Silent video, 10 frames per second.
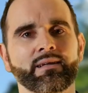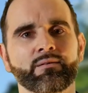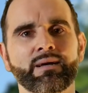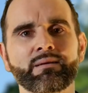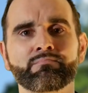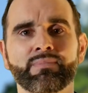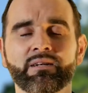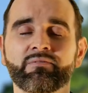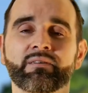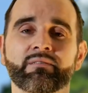Now the main
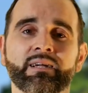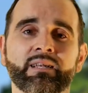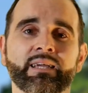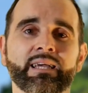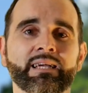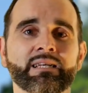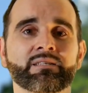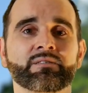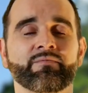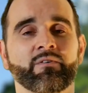benefit really
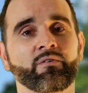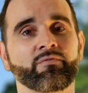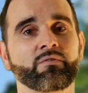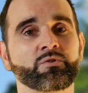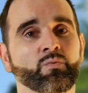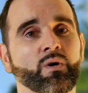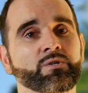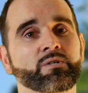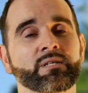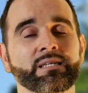is for future
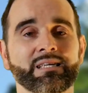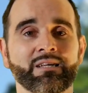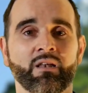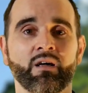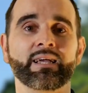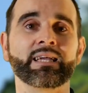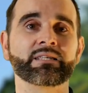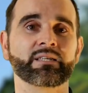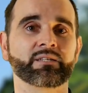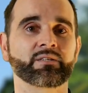washers, it's a lot
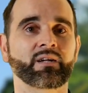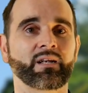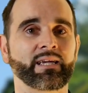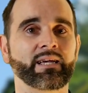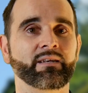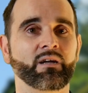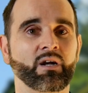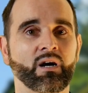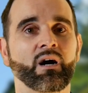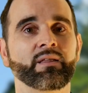easier to clean a
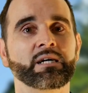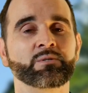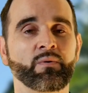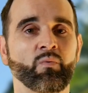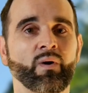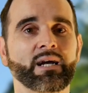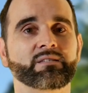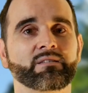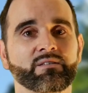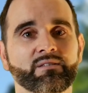car that has been
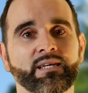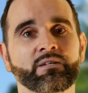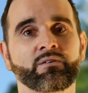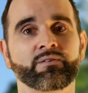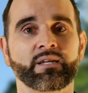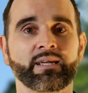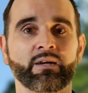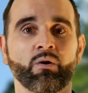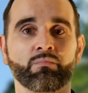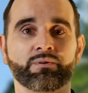waxed and sealed than an
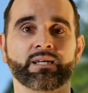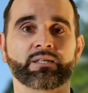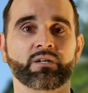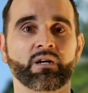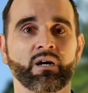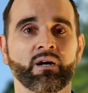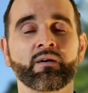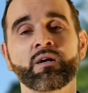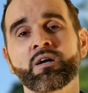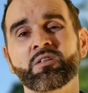unprotected car.
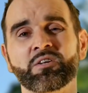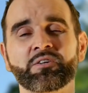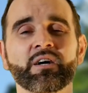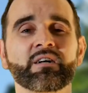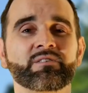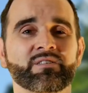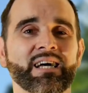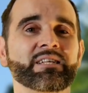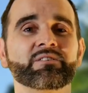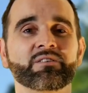The dirt
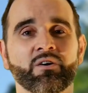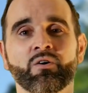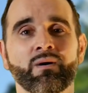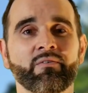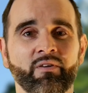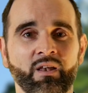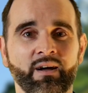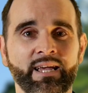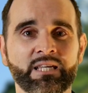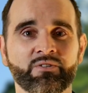tends to come off a
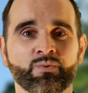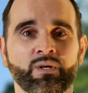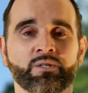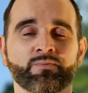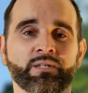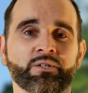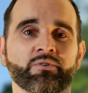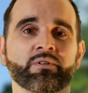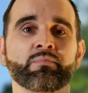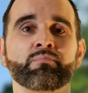lot easier as well, especially
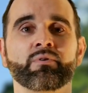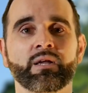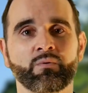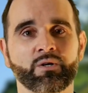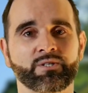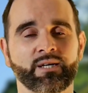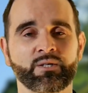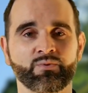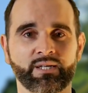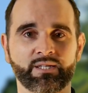during the pre-wash
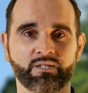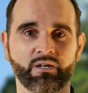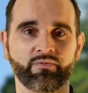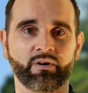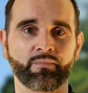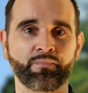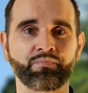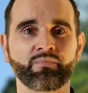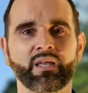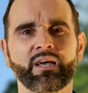stage with the snow foam.
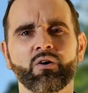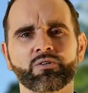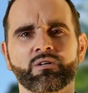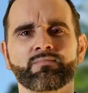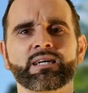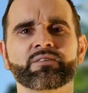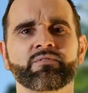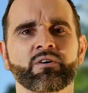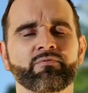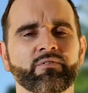It also makes
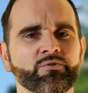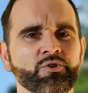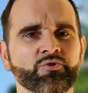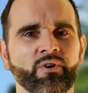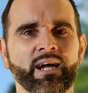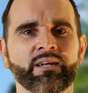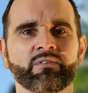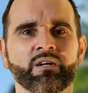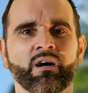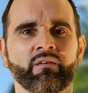for future drying of
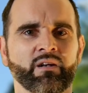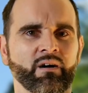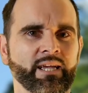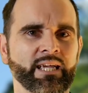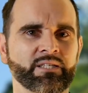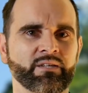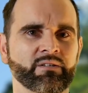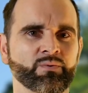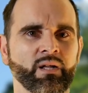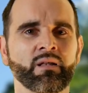the car a lot easier
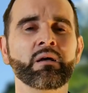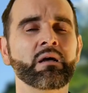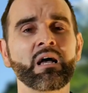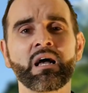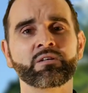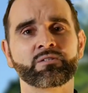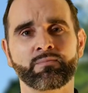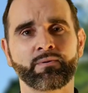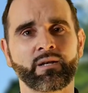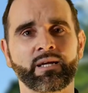as well.
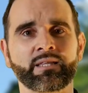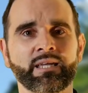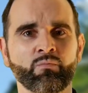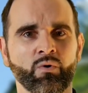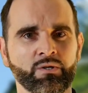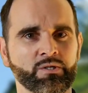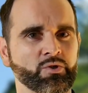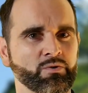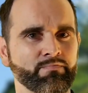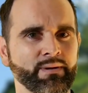Typically, the water
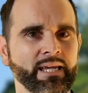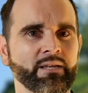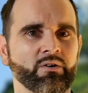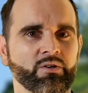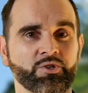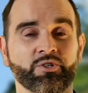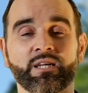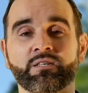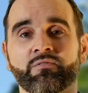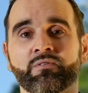should bead or
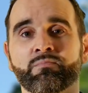sheet off the